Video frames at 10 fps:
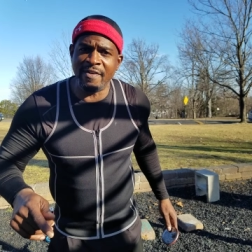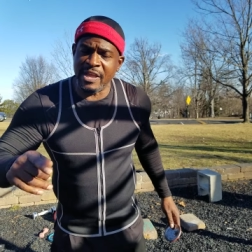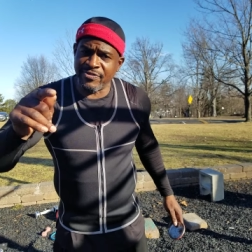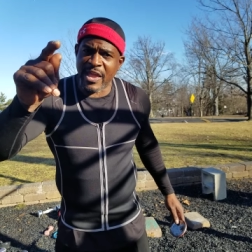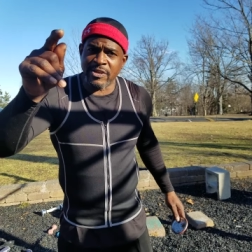
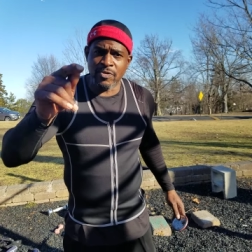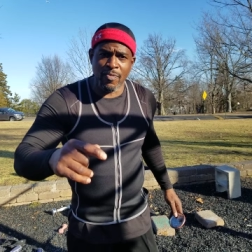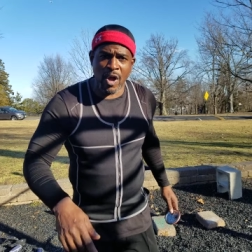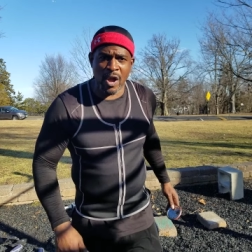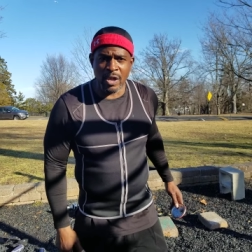And thank you,
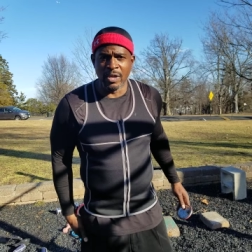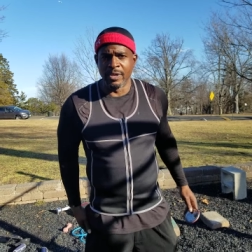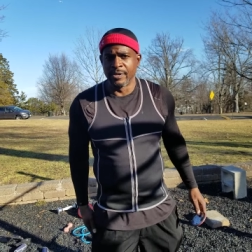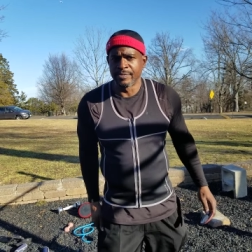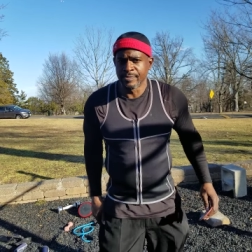Ma.
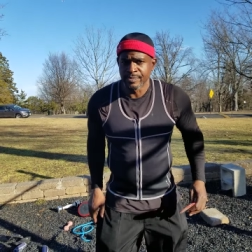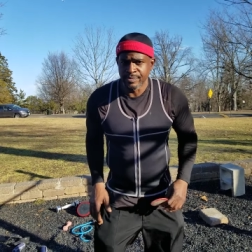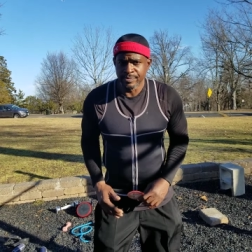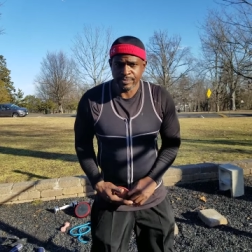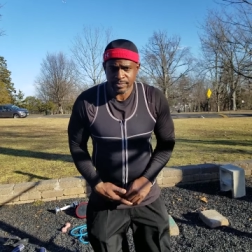
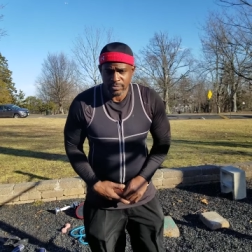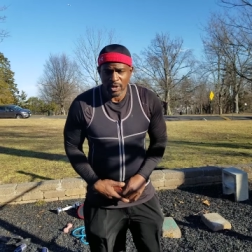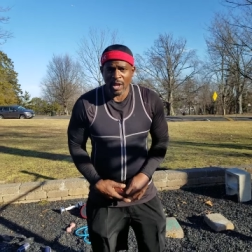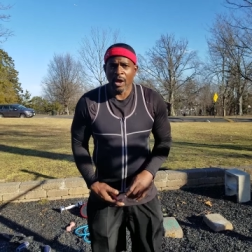No problem, man.